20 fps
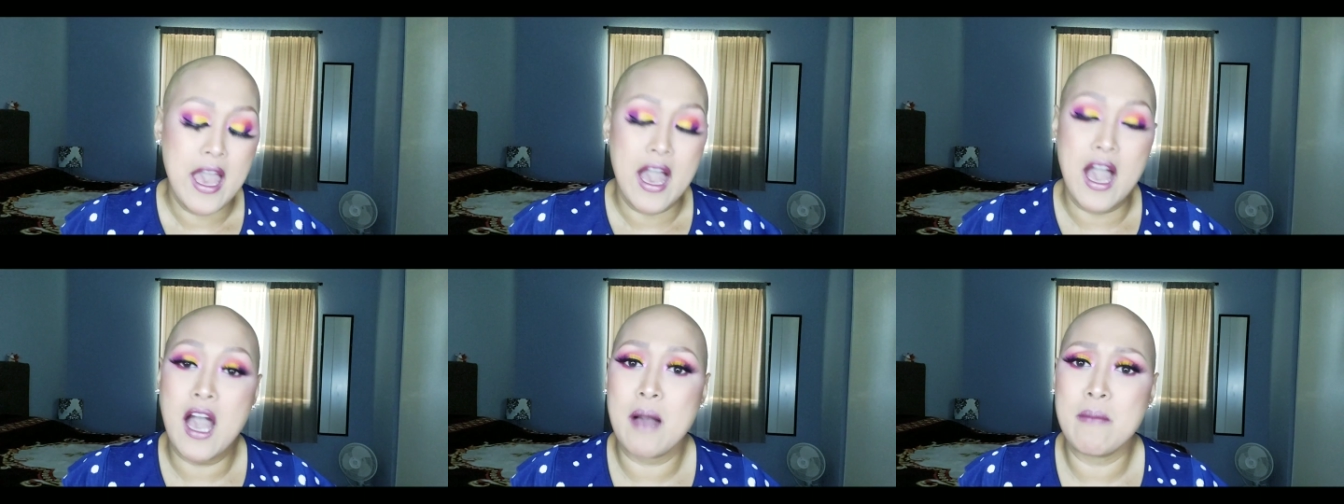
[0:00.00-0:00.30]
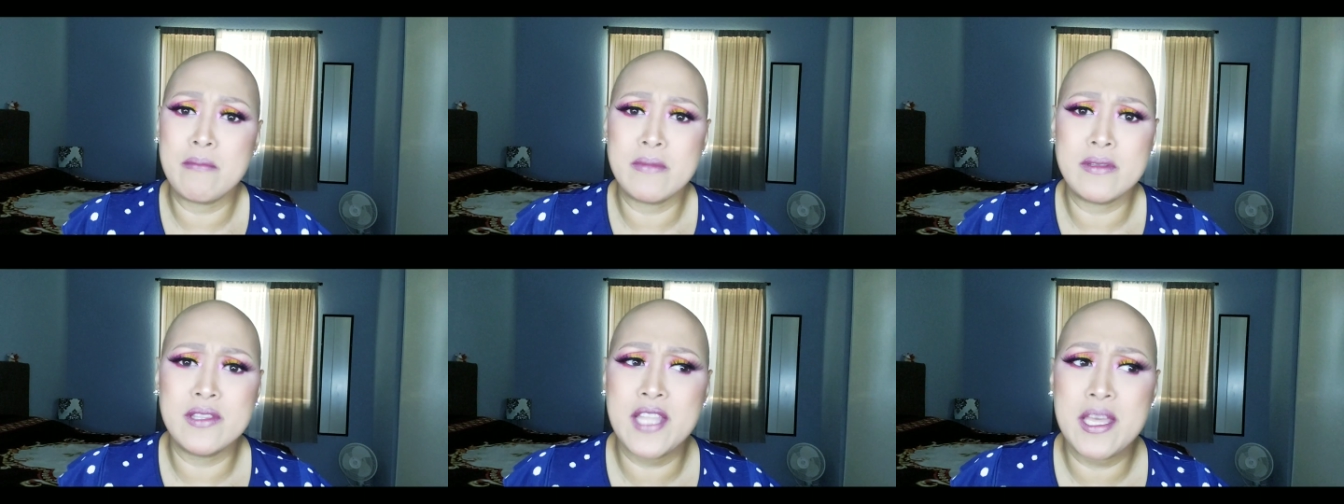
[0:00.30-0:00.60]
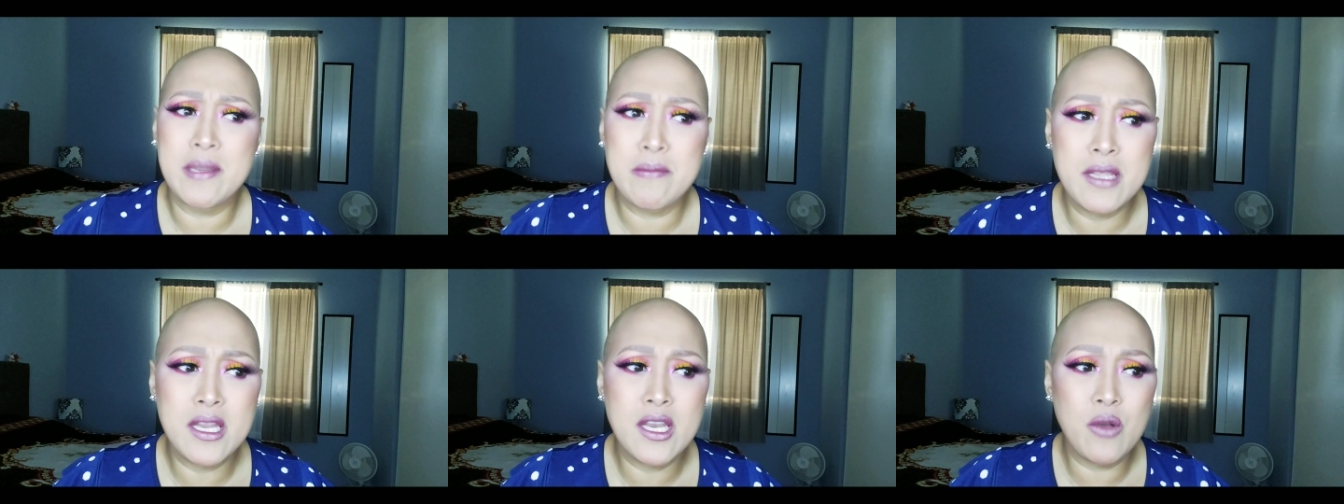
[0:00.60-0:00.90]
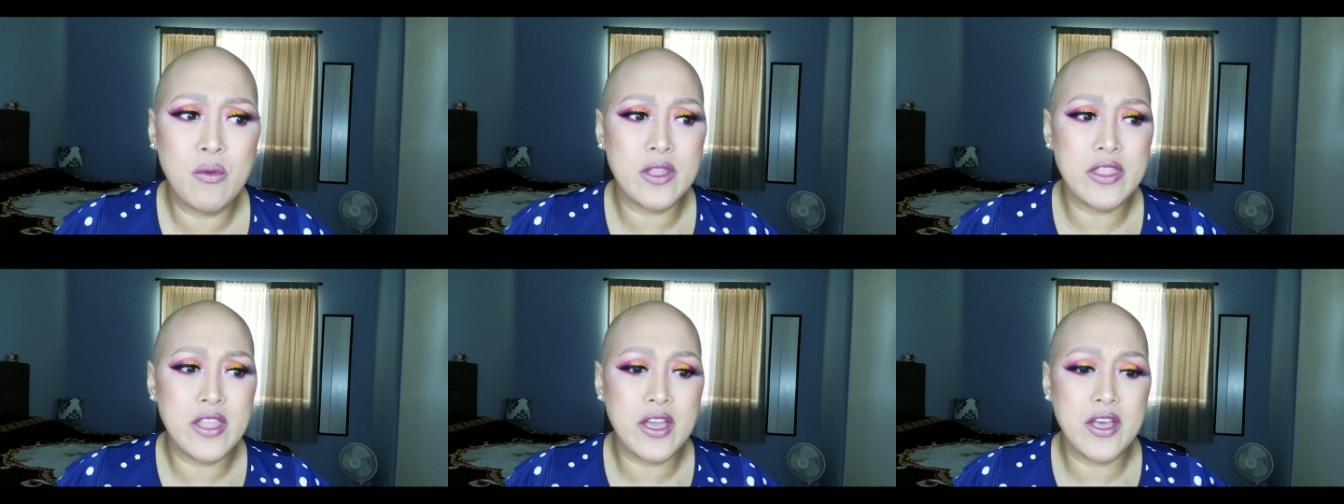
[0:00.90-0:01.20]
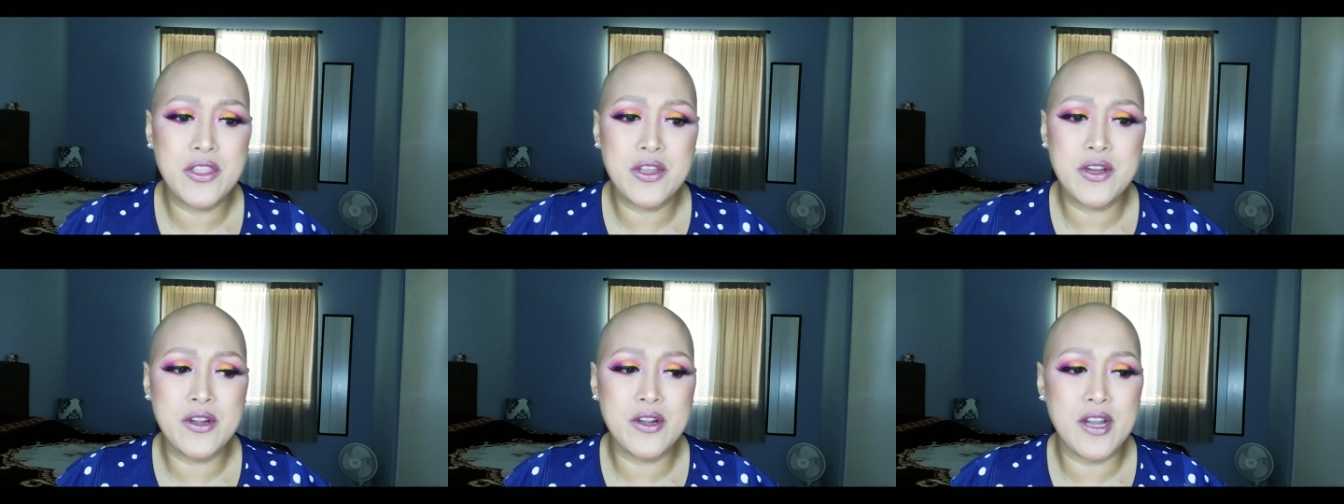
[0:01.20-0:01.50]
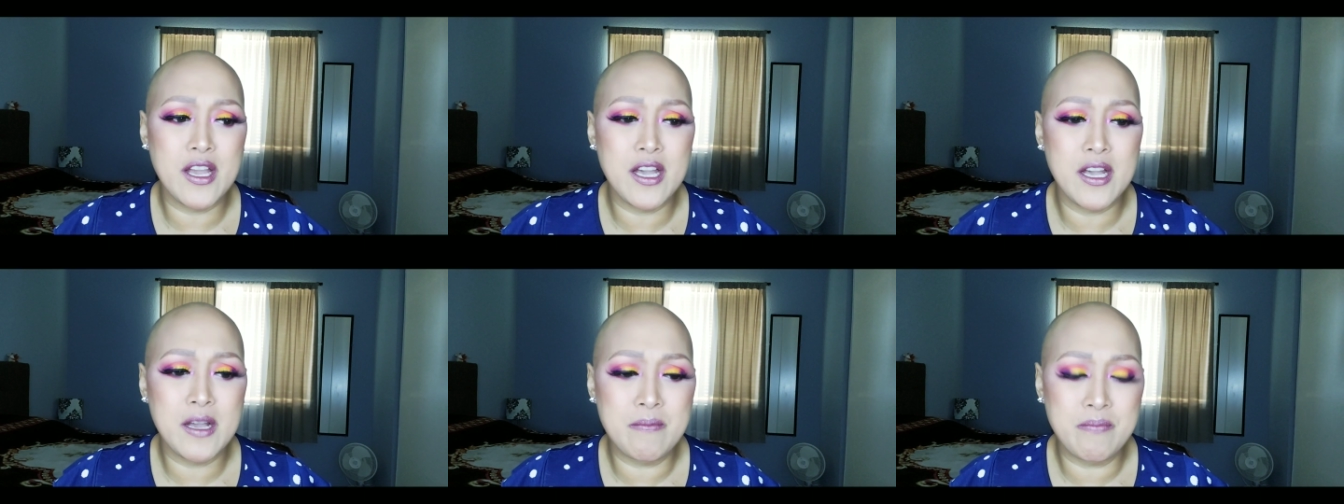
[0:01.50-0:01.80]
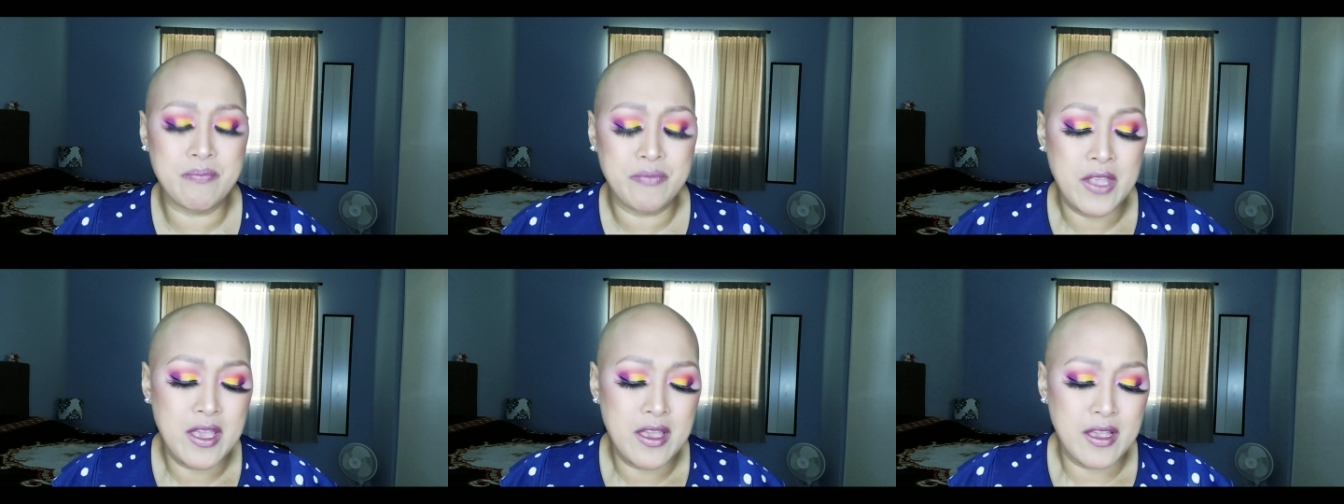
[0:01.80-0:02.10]
Um, let me know what other
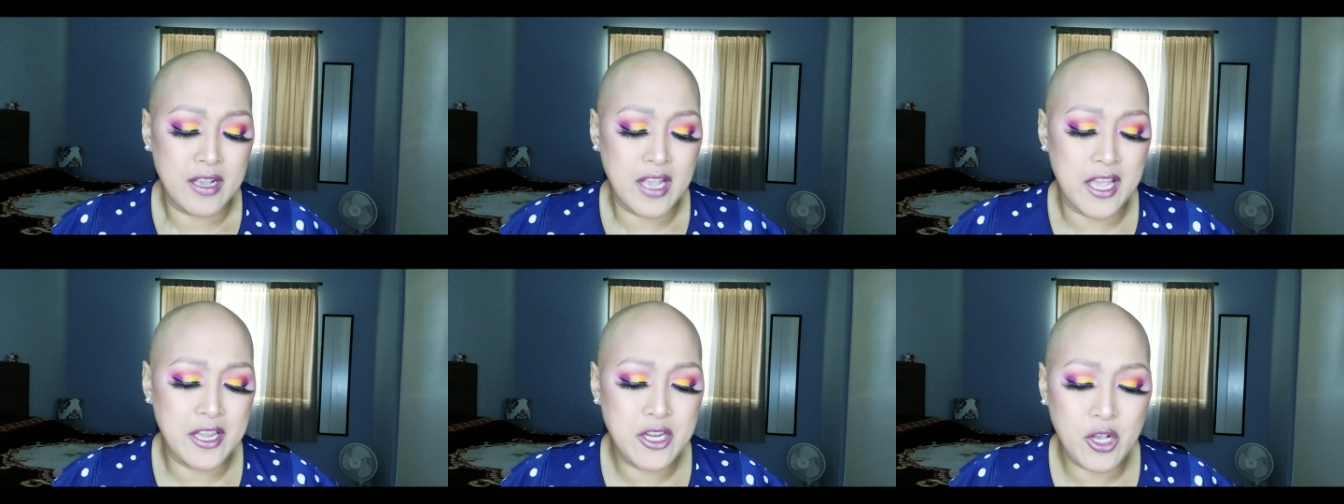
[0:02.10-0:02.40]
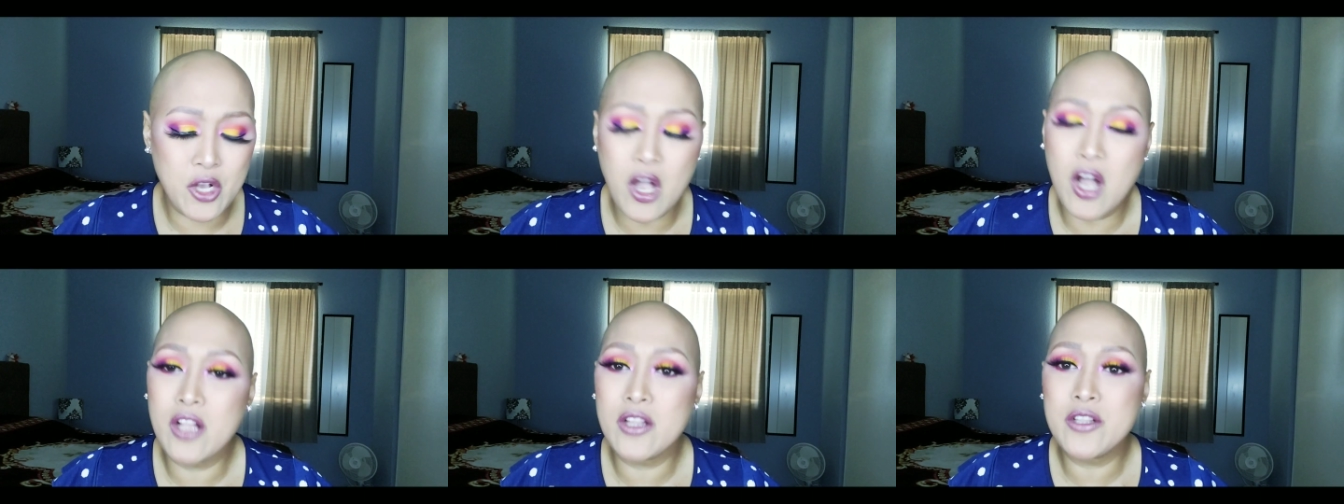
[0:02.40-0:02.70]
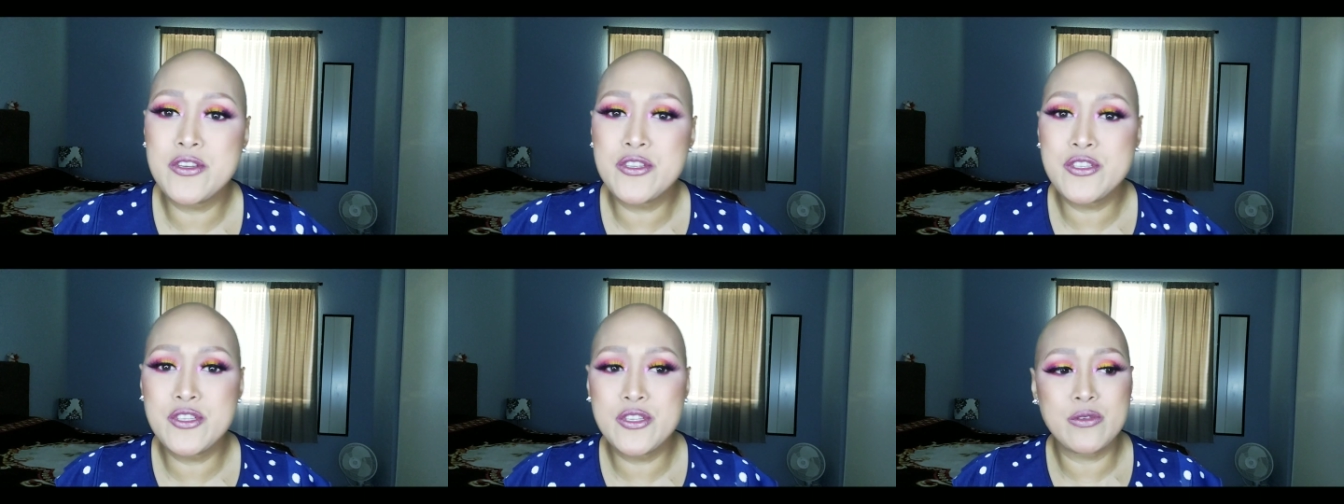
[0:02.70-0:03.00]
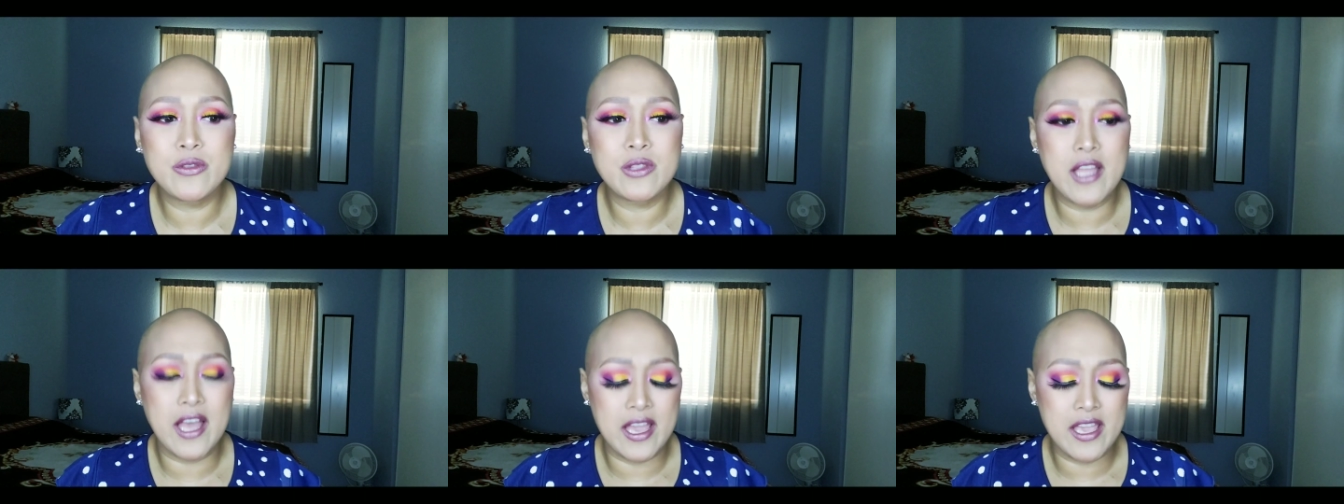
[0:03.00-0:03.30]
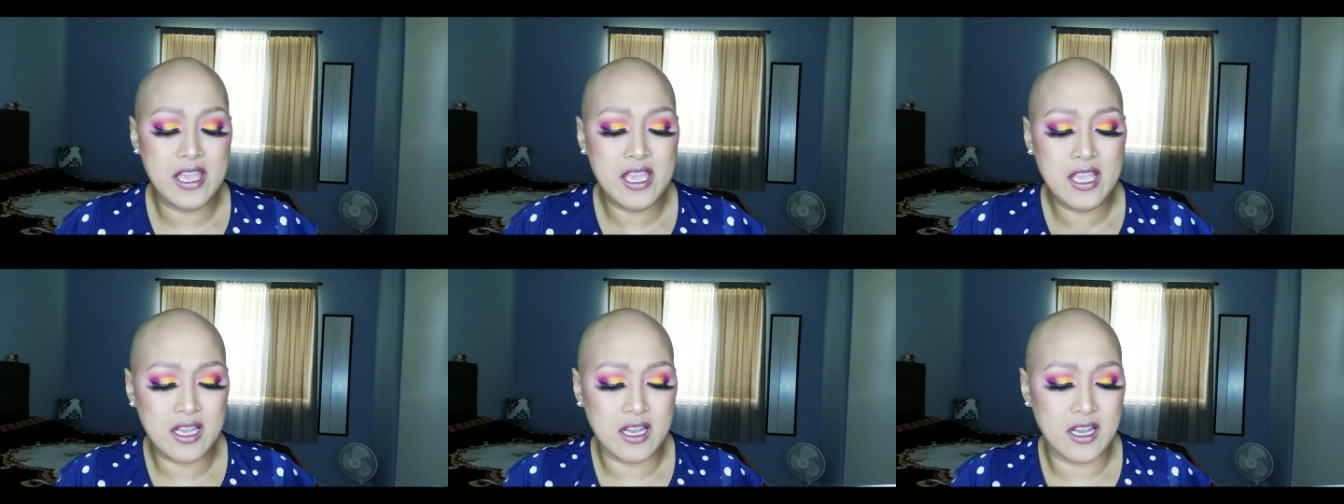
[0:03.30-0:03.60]
um, kind of colors you like.